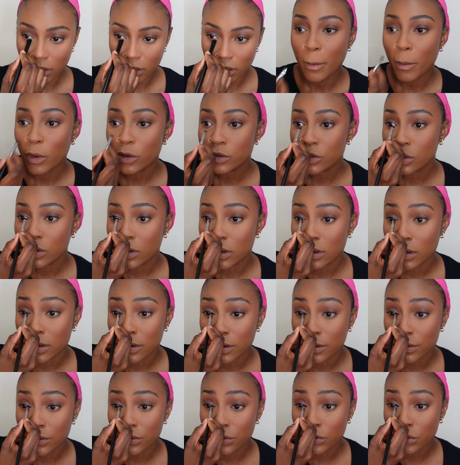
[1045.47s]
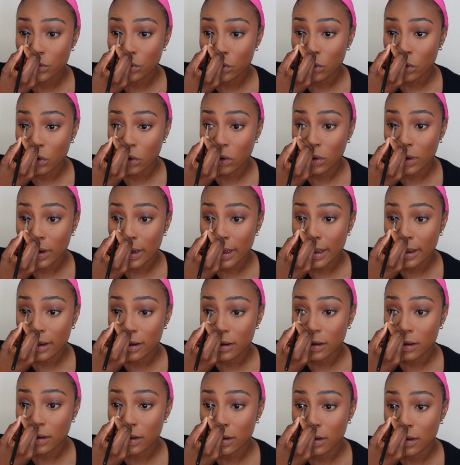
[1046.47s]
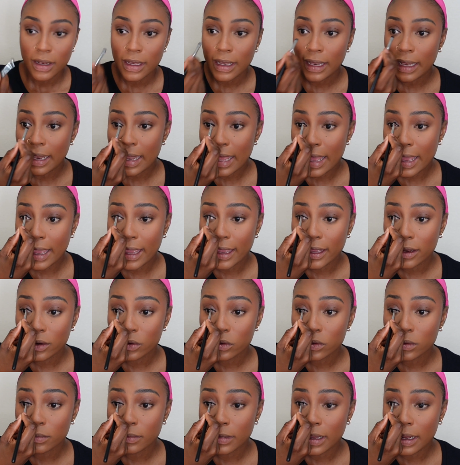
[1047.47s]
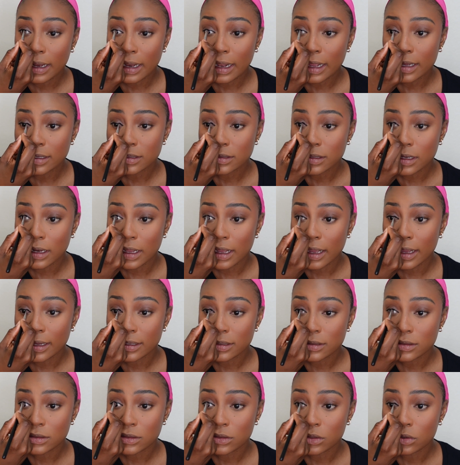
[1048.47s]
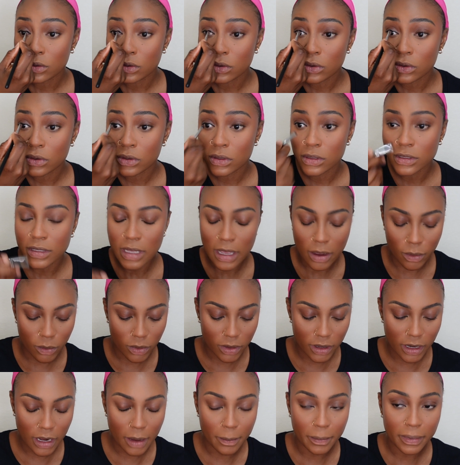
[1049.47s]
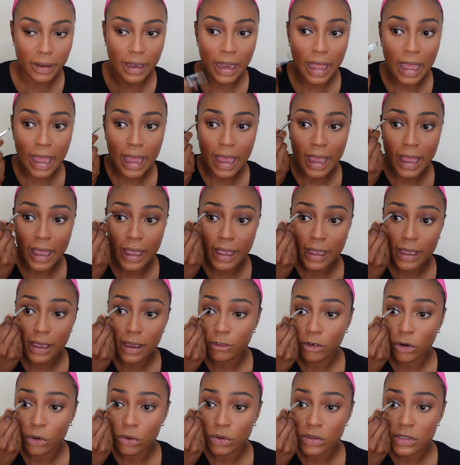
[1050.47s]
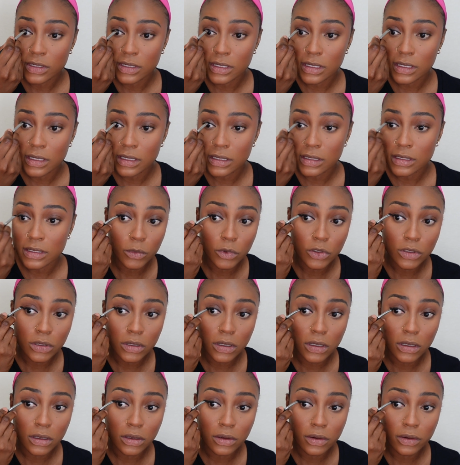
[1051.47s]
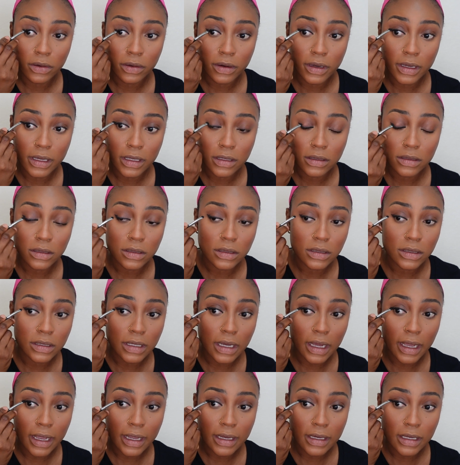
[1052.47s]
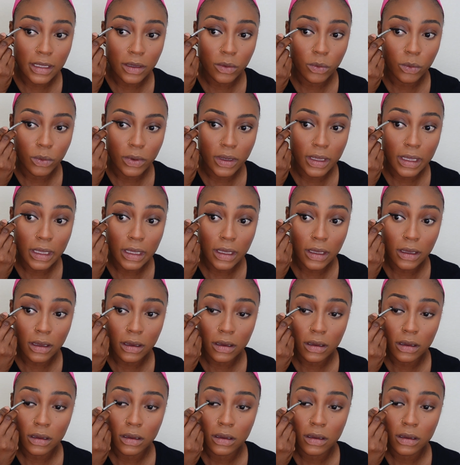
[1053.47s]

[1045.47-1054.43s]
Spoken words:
I'm also gonna draw like a line on my lash line just cause I want to apply falsies. I'm also gonna create a tiny wing.